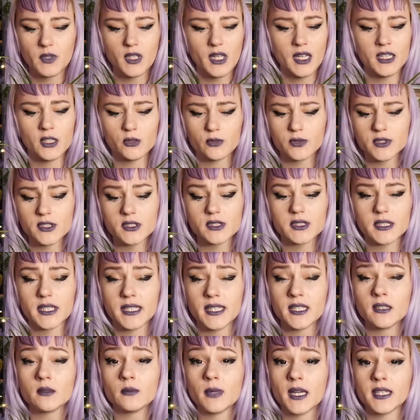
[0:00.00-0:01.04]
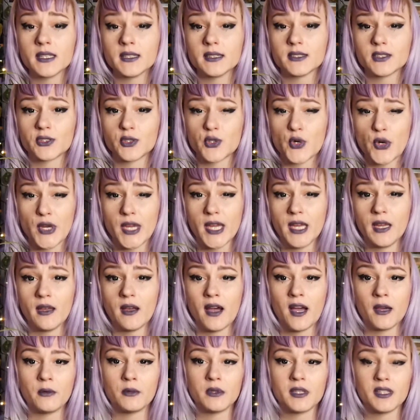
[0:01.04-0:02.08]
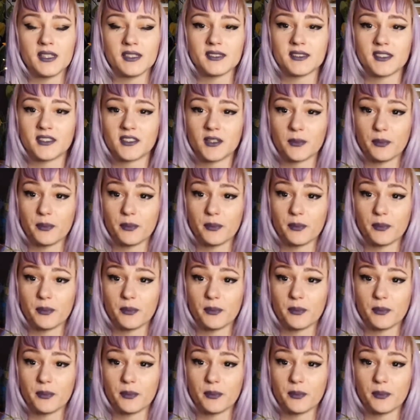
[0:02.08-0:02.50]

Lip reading: and it was just laying by this tree. I will insert